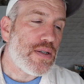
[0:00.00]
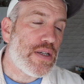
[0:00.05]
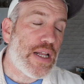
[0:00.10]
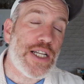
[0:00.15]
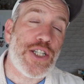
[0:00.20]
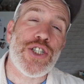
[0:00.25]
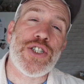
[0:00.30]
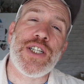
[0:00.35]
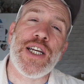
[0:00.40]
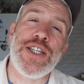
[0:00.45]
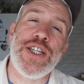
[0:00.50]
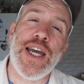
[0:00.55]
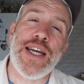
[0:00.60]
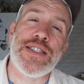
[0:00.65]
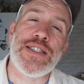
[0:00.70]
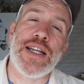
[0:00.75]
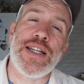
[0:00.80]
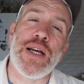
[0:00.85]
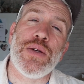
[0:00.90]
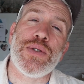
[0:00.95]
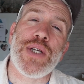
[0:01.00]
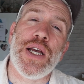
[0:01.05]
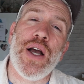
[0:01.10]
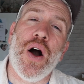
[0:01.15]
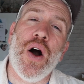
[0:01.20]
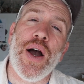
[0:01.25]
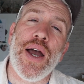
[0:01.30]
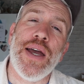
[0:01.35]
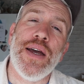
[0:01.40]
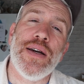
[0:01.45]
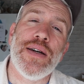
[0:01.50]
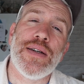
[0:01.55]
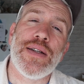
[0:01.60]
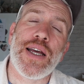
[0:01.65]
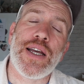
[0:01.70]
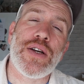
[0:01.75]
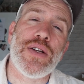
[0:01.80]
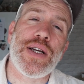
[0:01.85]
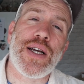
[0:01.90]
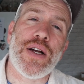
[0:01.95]
They just said yes. They don't say aye.
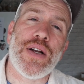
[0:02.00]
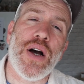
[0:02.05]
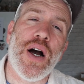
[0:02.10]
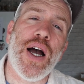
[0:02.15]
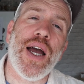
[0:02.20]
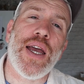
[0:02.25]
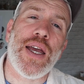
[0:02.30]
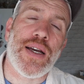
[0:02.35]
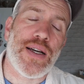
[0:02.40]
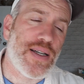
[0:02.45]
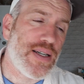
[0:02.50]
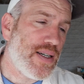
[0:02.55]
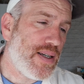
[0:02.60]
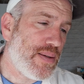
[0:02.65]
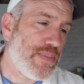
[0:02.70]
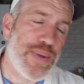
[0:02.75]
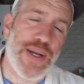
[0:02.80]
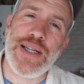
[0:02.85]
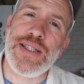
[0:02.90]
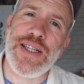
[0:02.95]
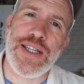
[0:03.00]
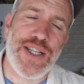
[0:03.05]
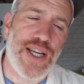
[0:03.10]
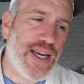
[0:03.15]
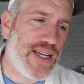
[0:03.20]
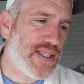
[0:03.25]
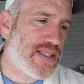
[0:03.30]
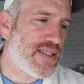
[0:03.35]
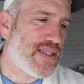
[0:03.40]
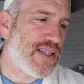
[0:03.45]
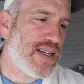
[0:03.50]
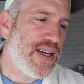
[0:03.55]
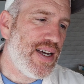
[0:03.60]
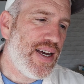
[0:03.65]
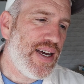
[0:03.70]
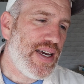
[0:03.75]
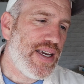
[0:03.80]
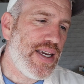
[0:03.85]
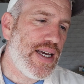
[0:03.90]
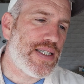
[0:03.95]
They could have gone aye. But they said yes.
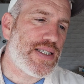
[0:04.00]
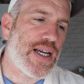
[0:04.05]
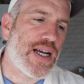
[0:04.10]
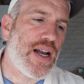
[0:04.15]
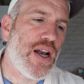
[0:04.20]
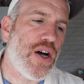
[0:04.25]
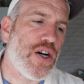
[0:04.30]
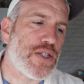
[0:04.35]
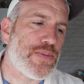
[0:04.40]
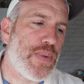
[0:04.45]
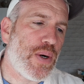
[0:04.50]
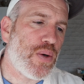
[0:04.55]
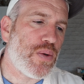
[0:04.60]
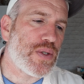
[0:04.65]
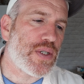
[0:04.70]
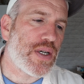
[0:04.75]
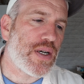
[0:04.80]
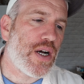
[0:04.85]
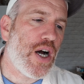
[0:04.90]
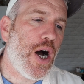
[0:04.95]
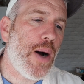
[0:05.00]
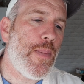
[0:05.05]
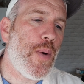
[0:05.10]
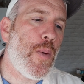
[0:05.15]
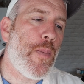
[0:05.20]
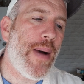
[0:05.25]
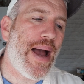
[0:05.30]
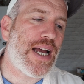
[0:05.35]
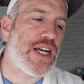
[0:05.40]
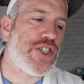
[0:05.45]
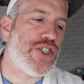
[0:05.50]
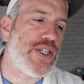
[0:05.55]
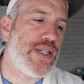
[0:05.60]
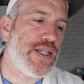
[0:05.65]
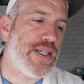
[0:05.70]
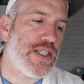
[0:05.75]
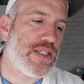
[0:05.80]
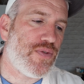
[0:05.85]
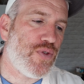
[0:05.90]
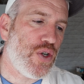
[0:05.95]
Yes, so glass bottles and cardboard
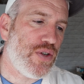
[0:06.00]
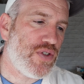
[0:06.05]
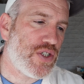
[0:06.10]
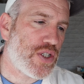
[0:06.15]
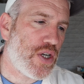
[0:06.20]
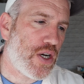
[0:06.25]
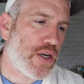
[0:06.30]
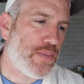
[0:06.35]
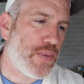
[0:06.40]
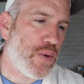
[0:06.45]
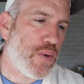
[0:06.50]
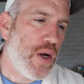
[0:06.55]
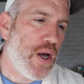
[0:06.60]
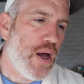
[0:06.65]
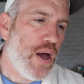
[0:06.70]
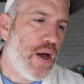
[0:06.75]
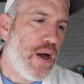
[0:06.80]
packaging is fully recyclable.